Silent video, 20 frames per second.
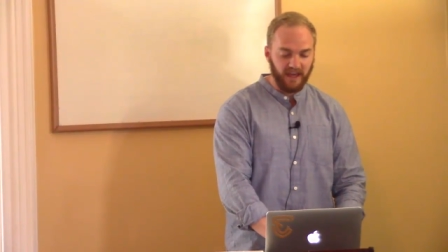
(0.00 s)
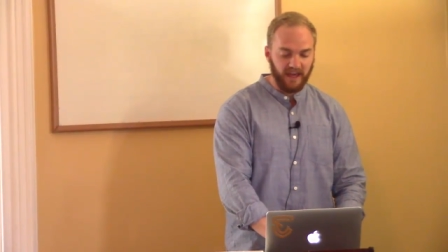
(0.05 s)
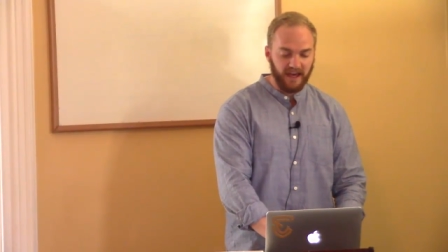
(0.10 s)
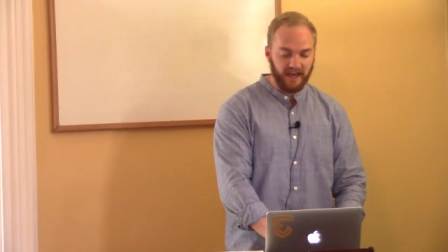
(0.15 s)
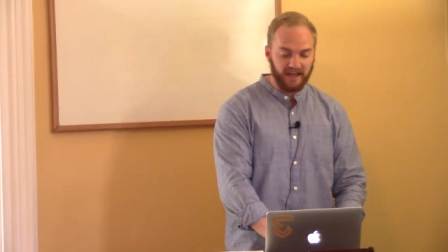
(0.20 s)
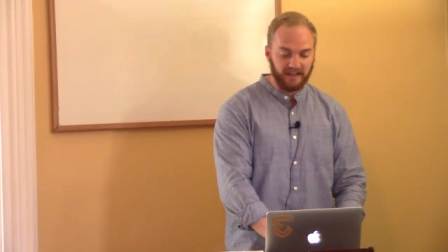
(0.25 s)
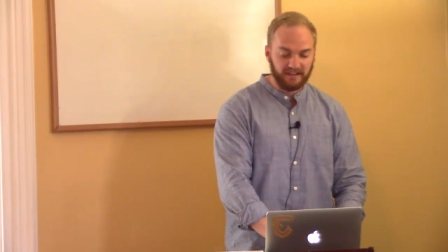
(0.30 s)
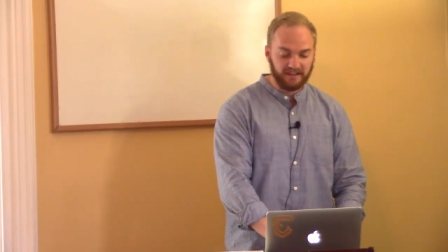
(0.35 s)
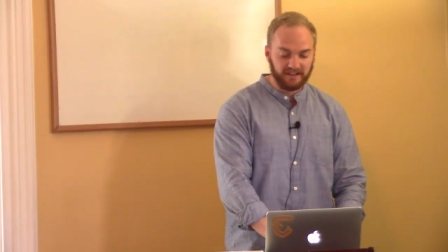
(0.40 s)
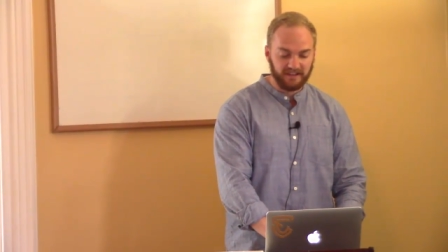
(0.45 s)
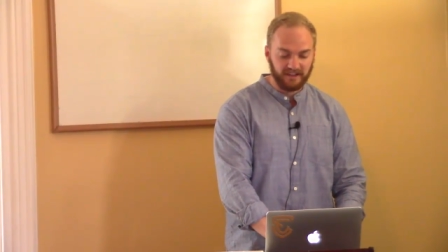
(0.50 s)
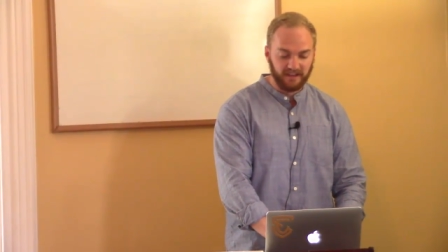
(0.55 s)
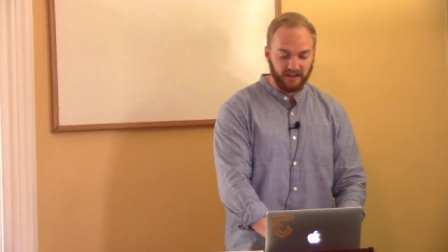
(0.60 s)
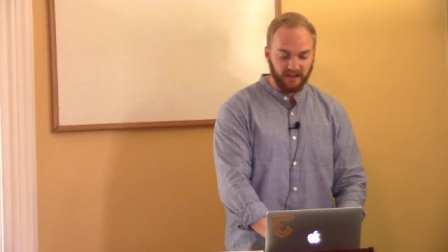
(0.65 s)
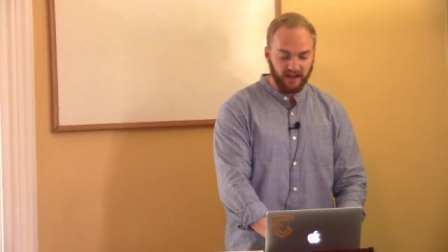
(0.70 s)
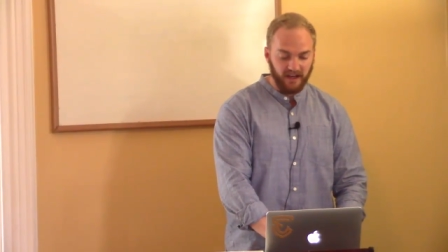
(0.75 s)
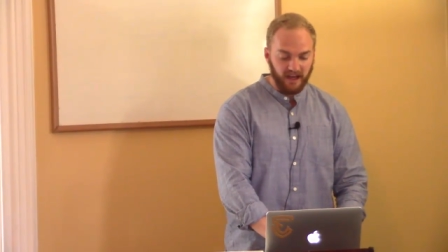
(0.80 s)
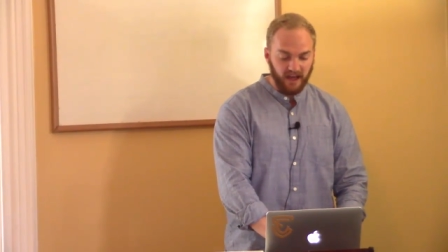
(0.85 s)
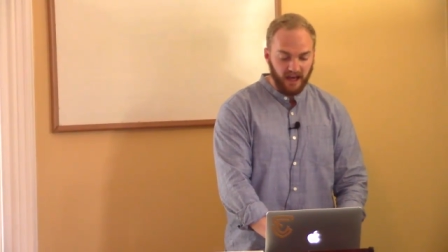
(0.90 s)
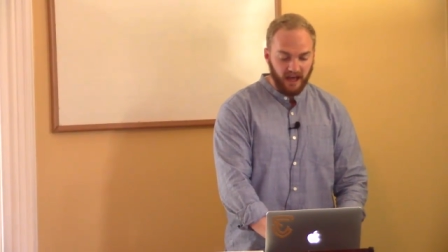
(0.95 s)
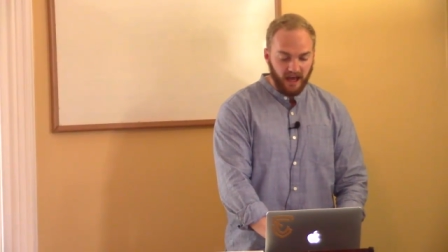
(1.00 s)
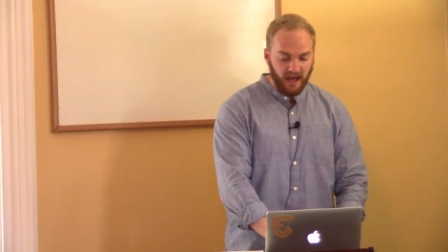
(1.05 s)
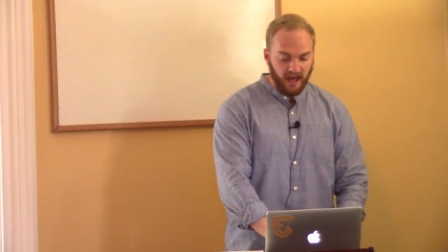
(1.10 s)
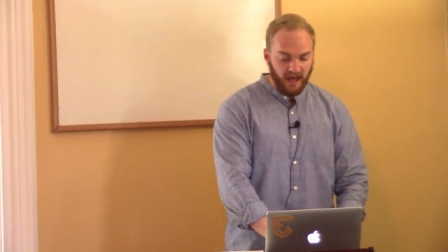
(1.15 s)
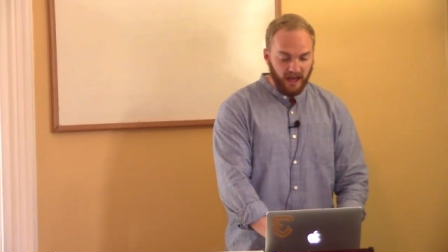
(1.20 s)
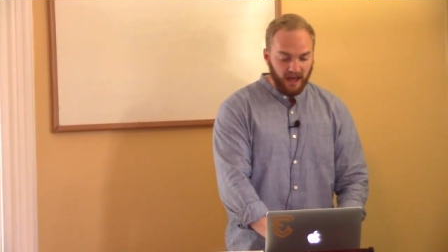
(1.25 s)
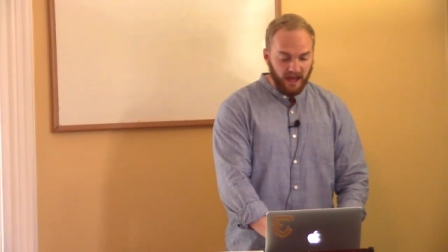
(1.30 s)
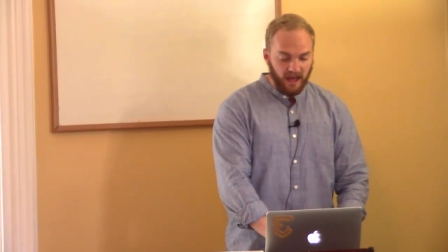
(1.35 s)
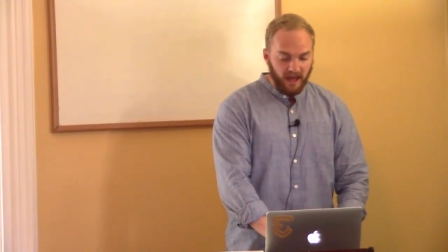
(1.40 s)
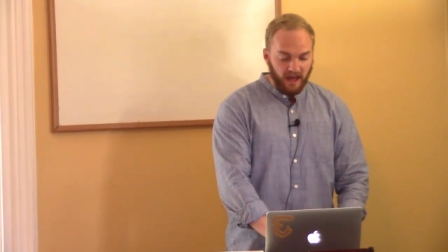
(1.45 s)
And
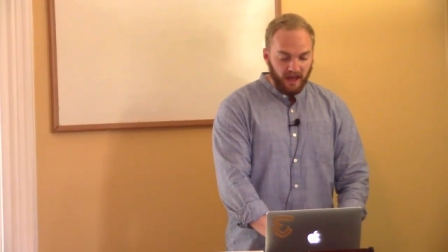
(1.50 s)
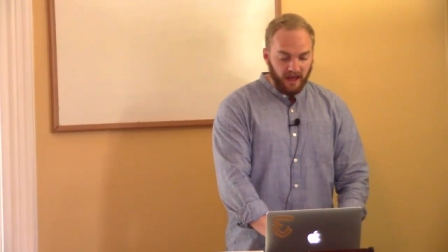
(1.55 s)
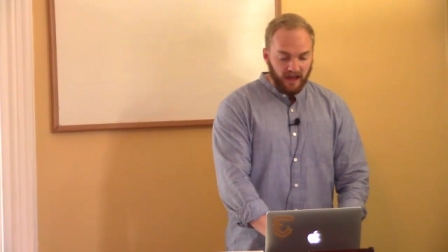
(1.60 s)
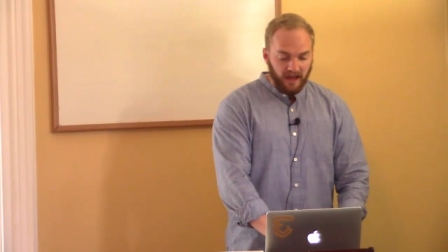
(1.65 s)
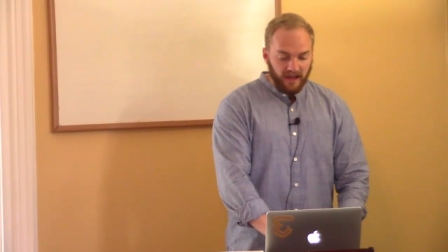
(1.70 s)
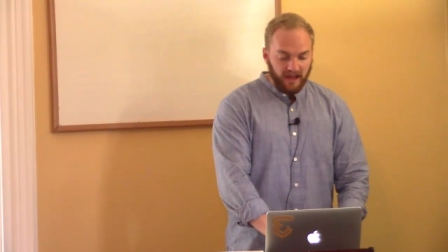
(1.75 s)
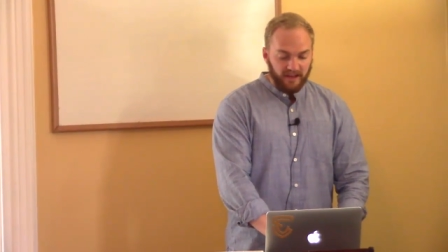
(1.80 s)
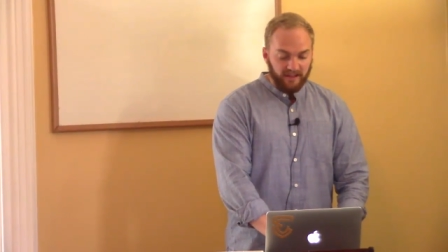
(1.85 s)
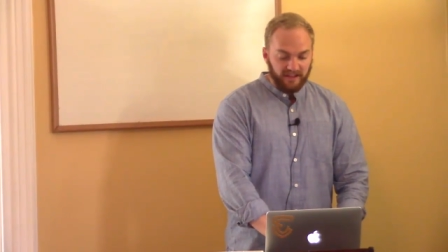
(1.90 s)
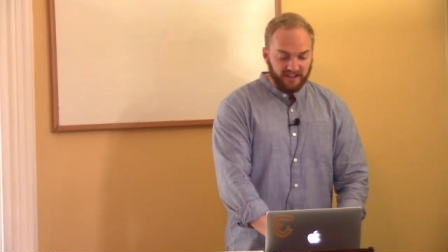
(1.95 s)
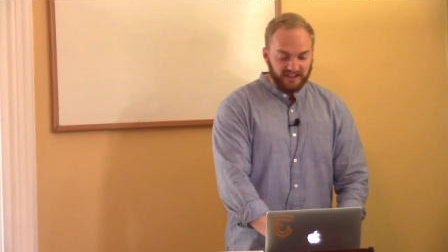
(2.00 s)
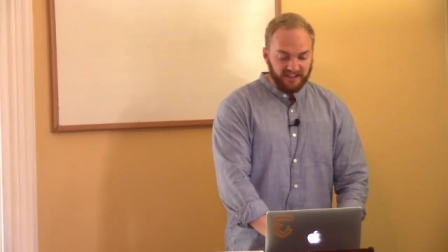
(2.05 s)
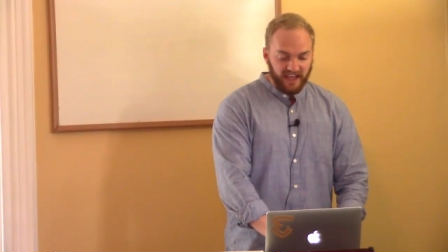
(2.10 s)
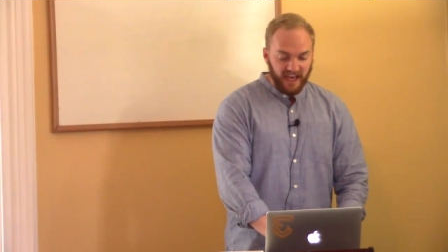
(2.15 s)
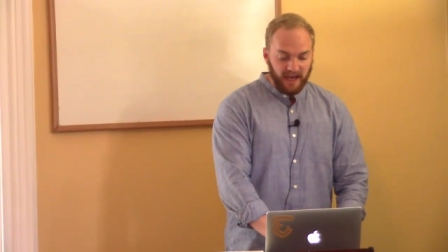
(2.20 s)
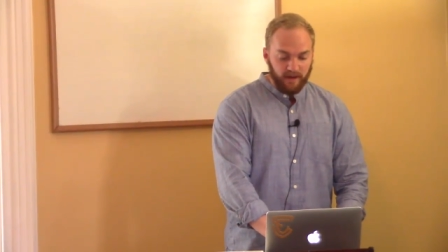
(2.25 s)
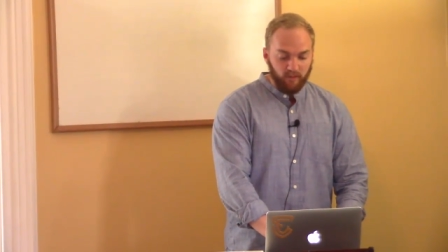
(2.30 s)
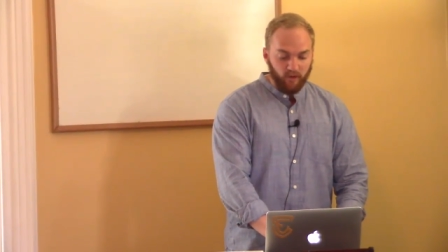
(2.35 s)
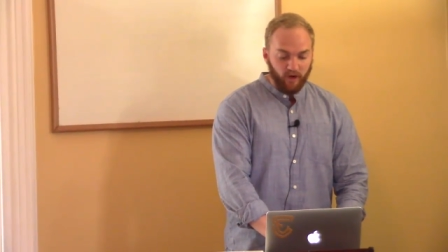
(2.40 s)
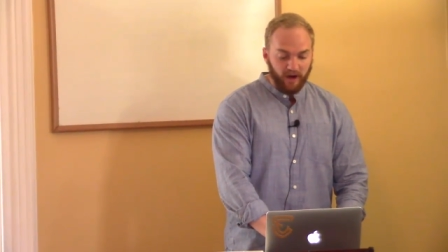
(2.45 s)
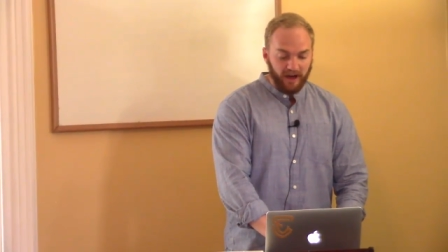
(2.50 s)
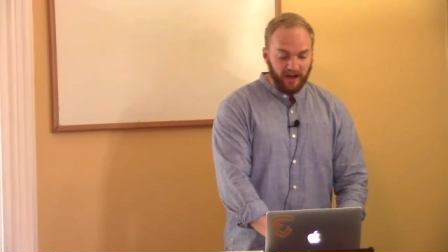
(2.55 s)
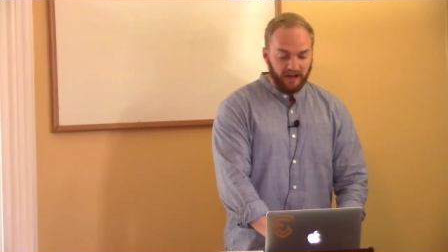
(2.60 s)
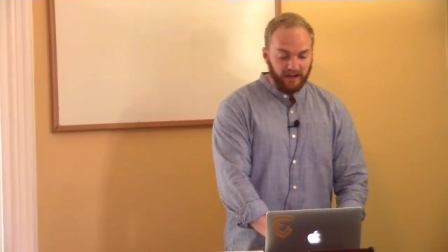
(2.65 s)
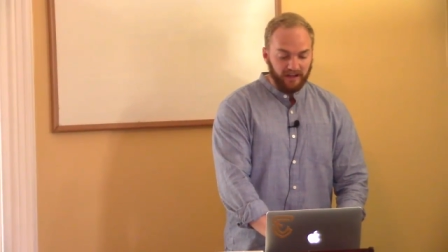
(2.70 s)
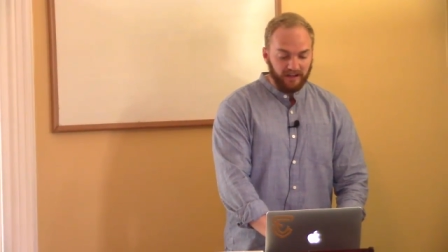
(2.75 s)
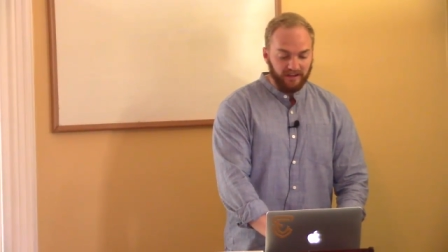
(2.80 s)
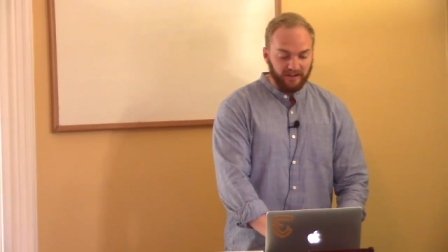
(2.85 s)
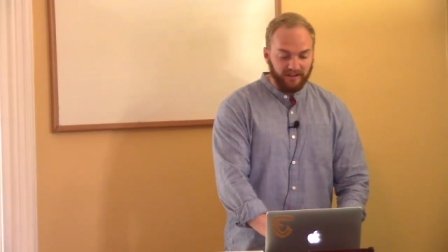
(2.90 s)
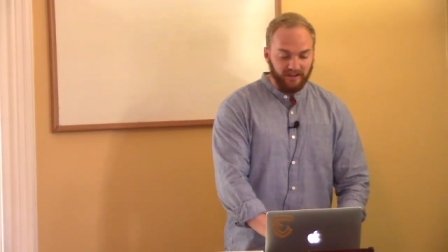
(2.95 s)
in the same way